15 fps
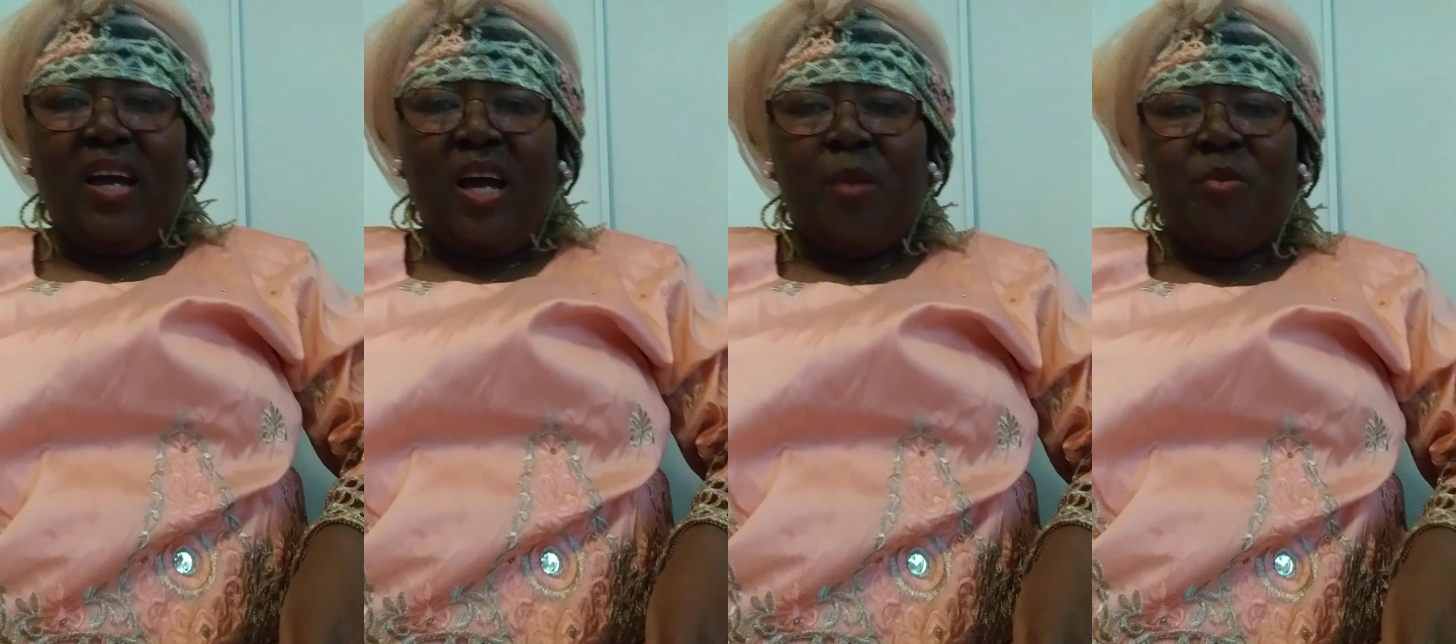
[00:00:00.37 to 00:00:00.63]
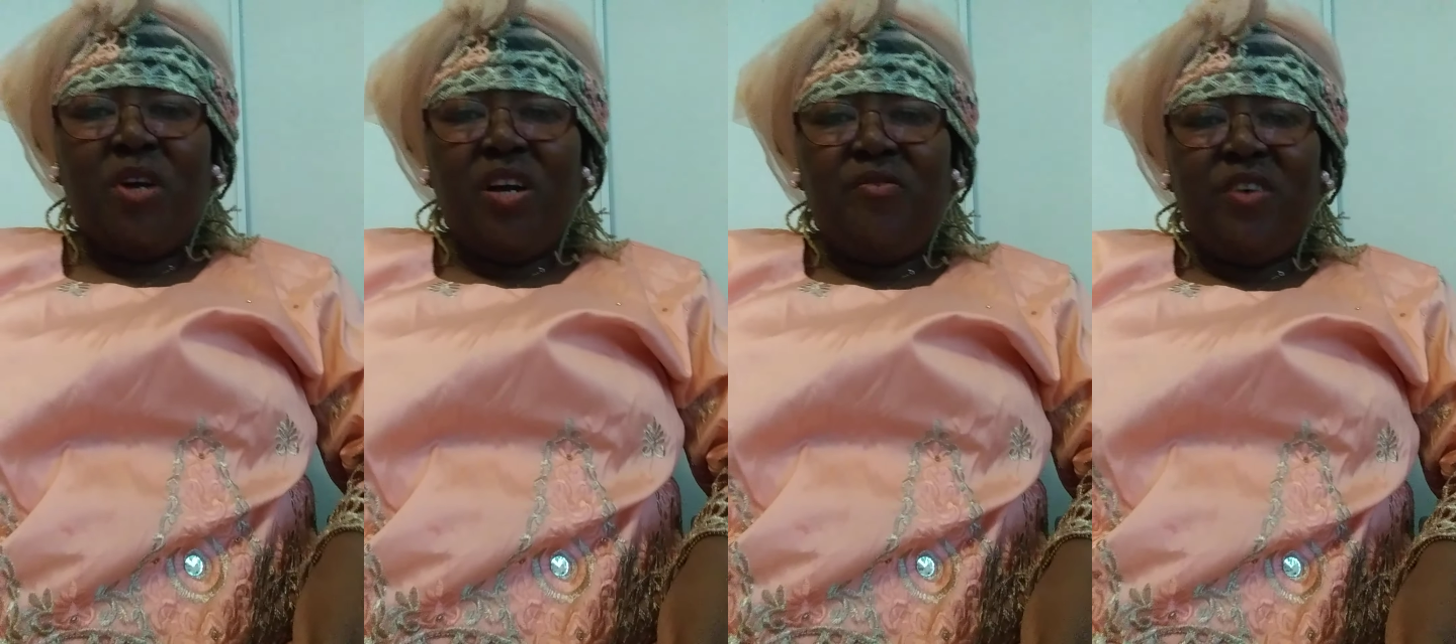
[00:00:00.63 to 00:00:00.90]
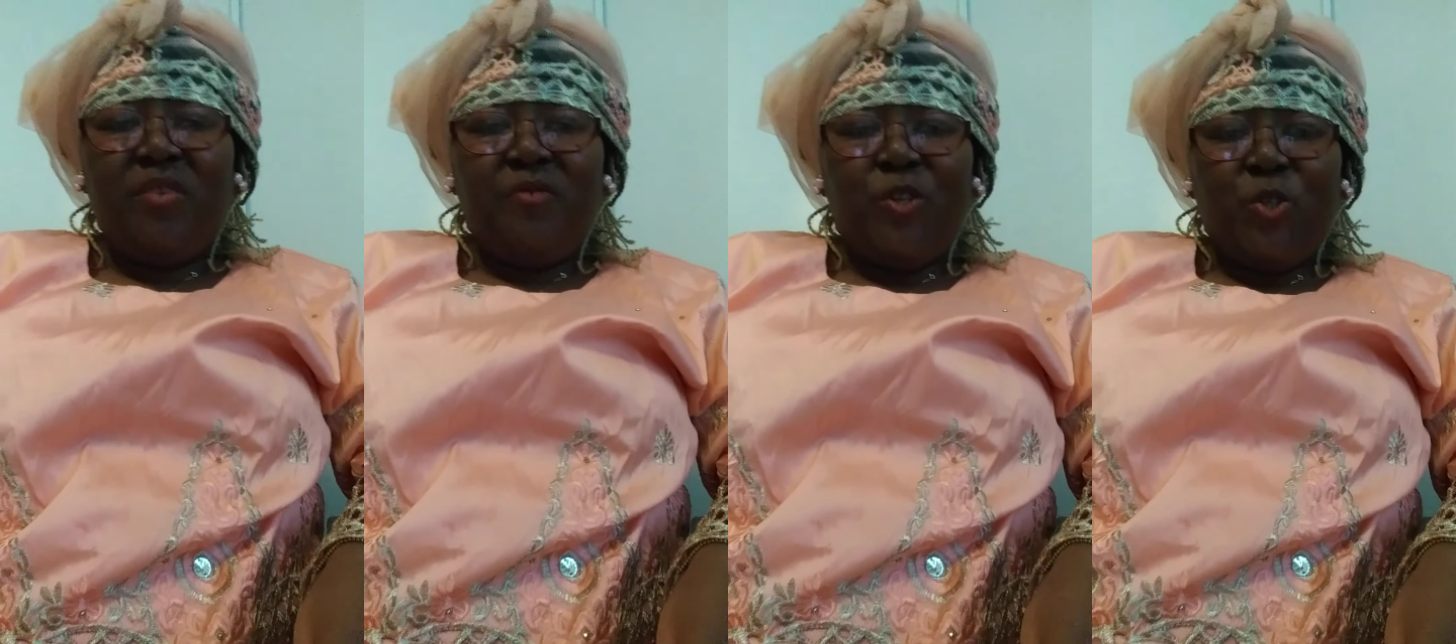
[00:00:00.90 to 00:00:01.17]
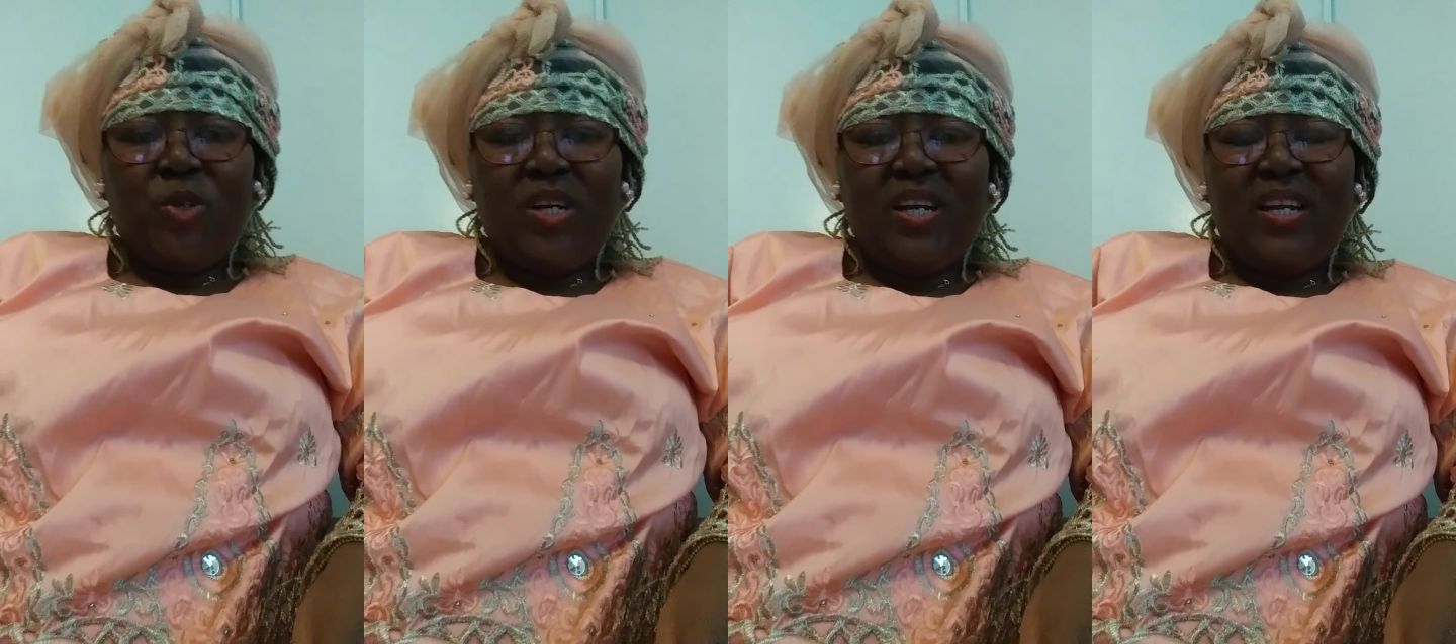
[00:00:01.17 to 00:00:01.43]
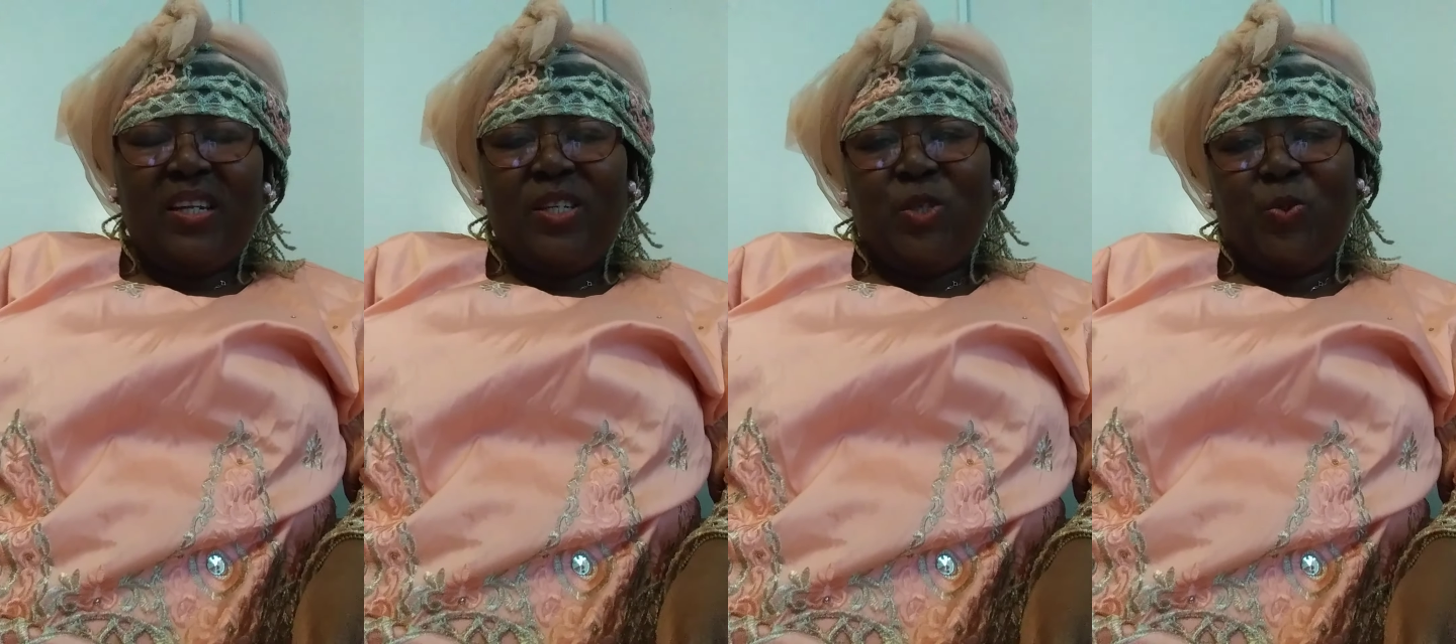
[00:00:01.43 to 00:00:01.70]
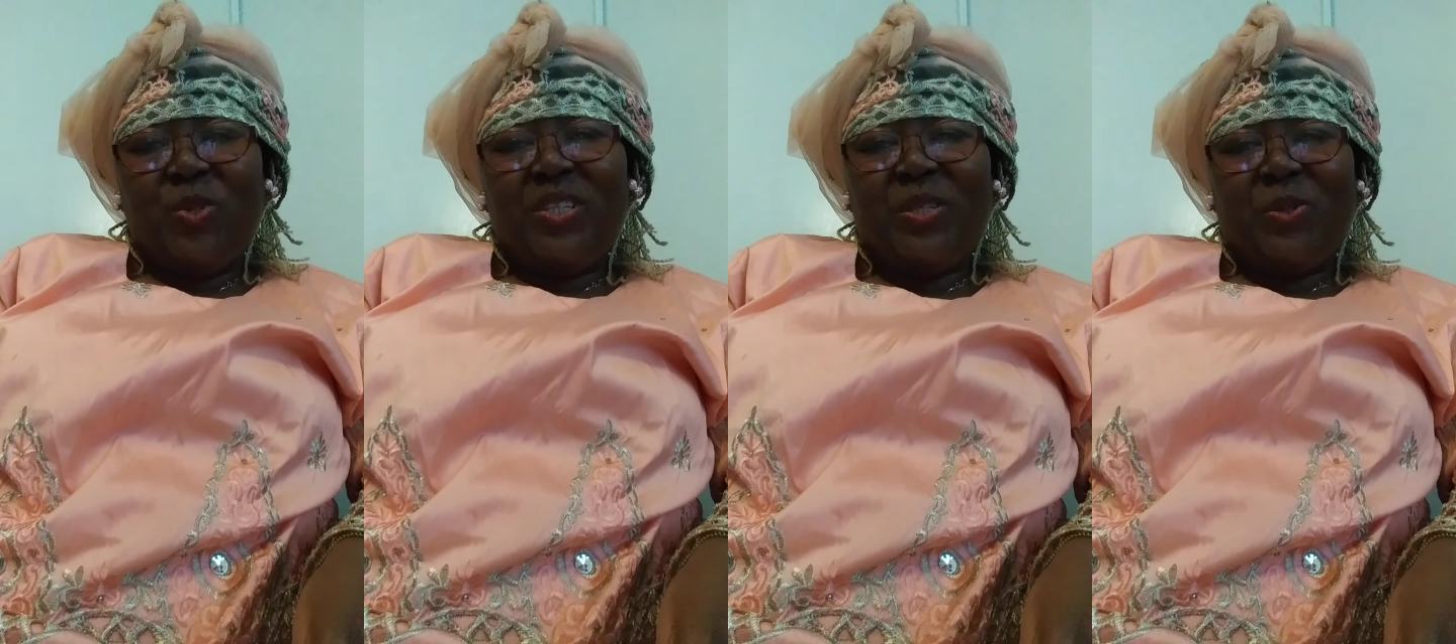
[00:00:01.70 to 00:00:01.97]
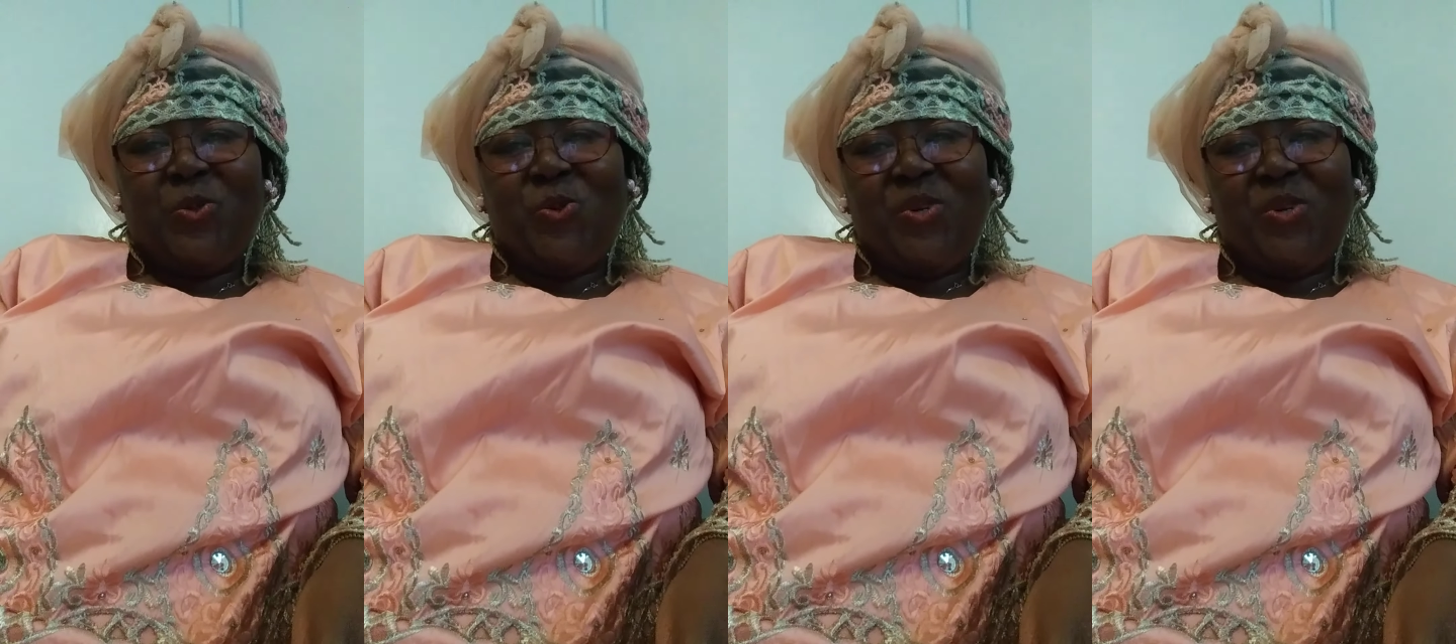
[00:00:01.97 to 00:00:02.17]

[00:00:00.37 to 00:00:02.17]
I'm Reverend Victoria Gladys Wilson